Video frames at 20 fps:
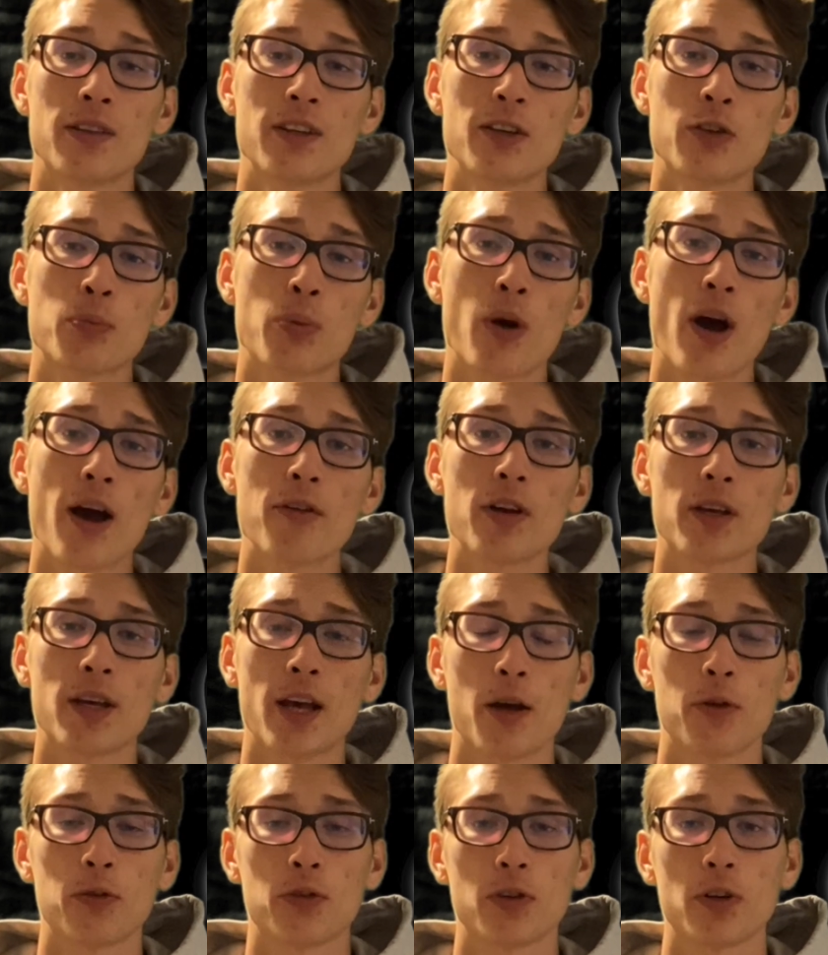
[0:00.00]
these private
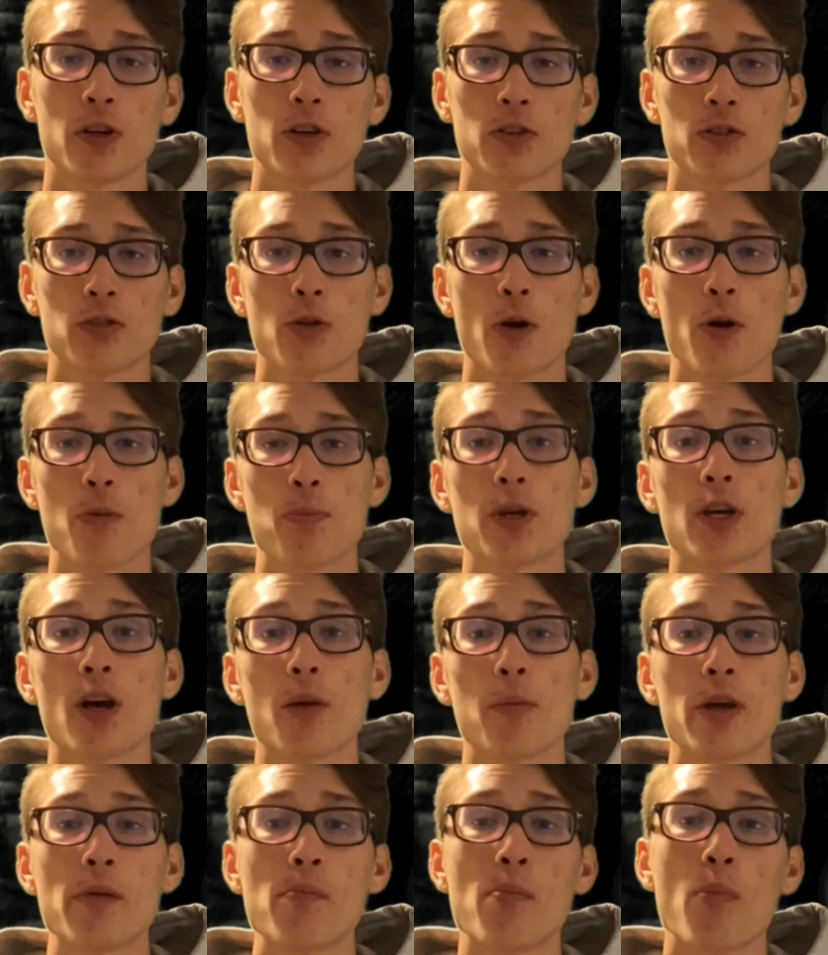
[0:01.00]
accounts are going to start
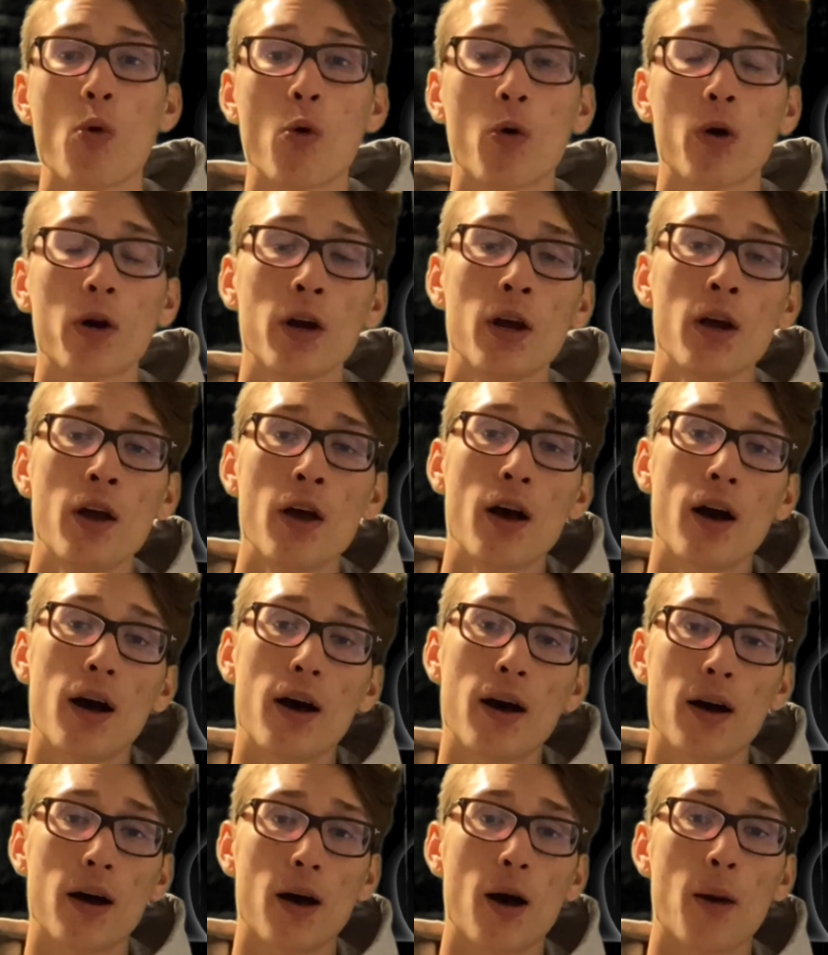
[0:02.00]
becoming more
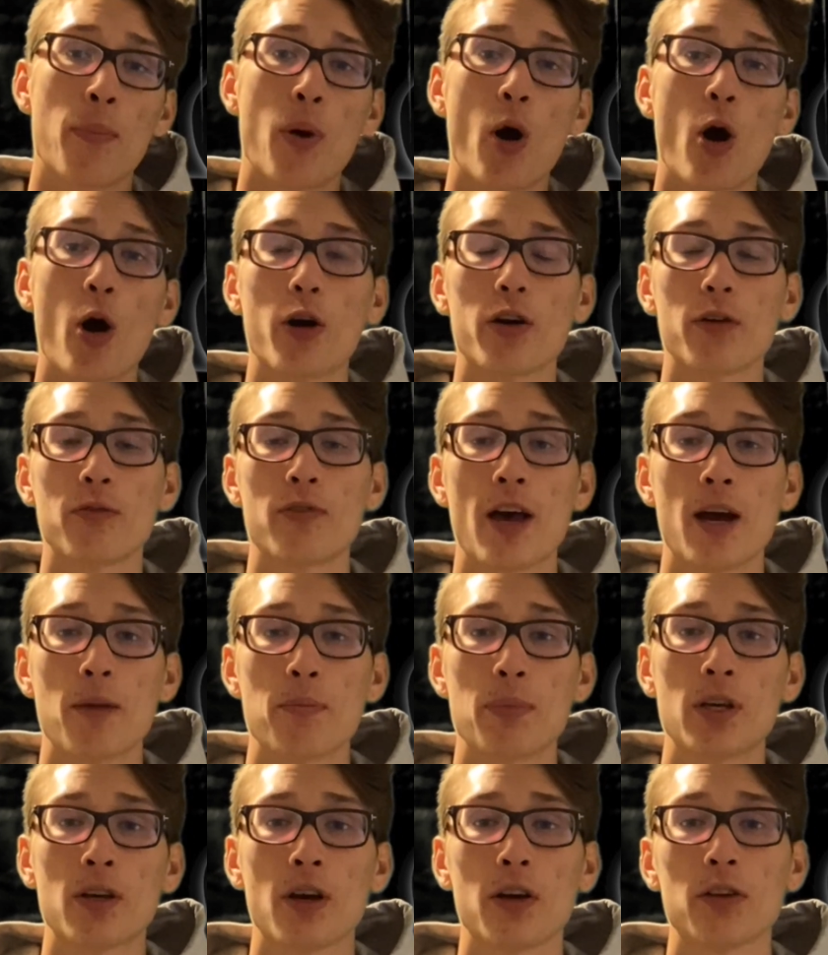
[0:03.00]
a part of
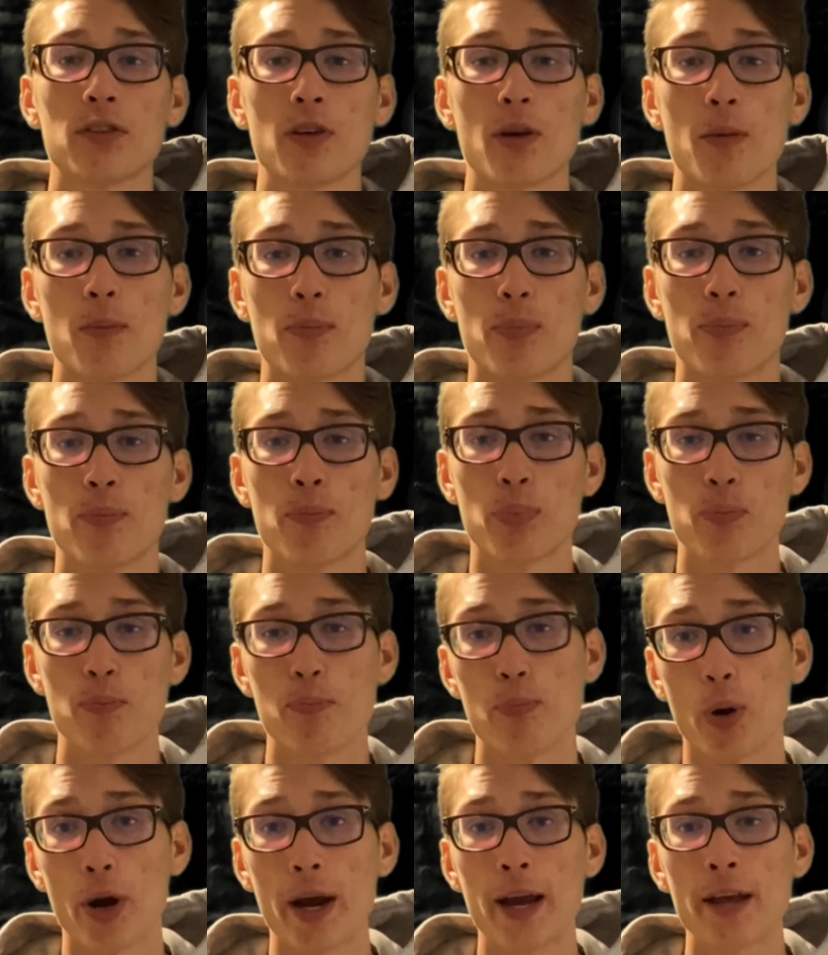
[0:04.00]
that because
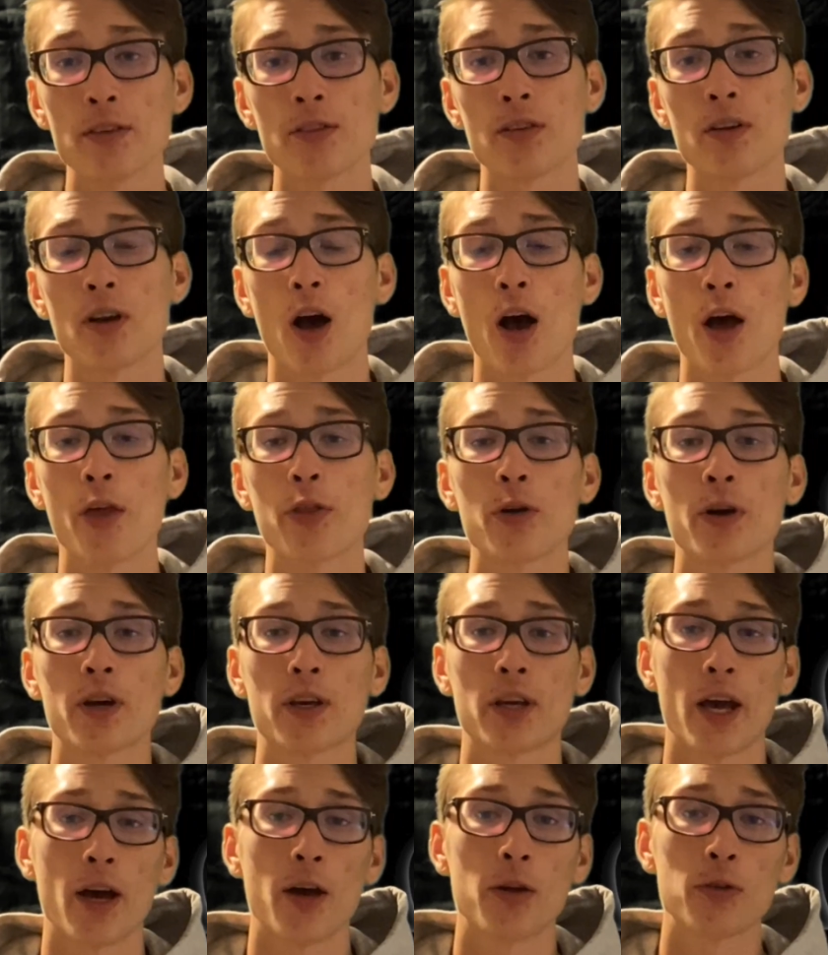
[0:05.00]
brands and other
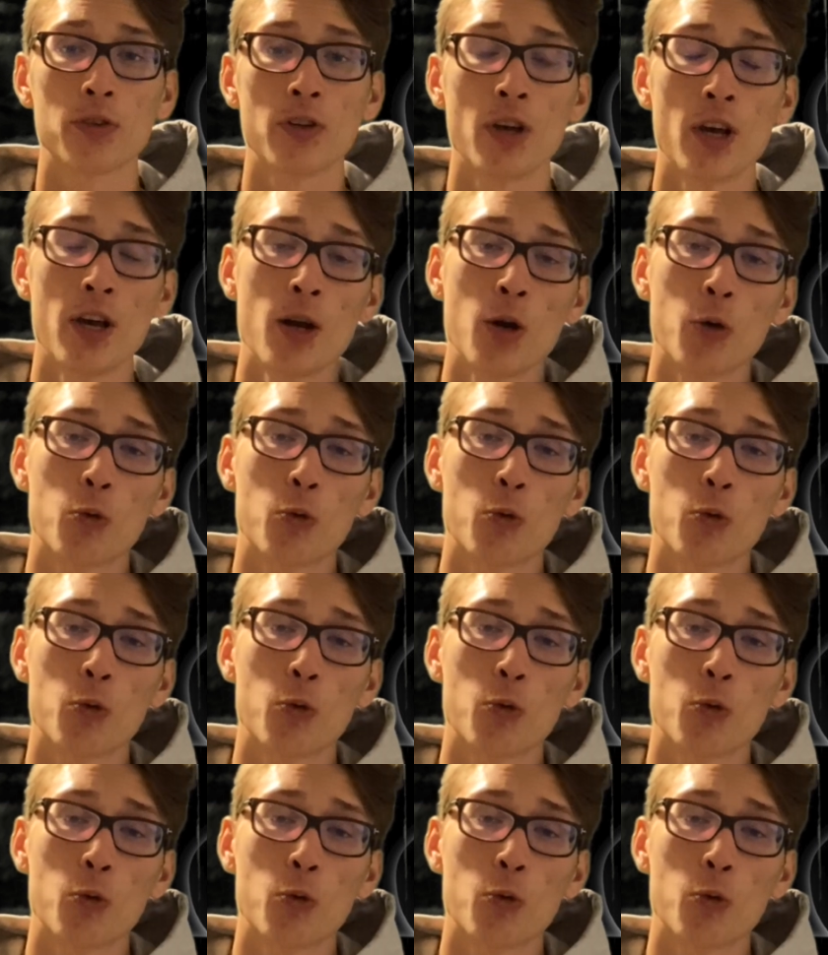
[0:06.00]
accounts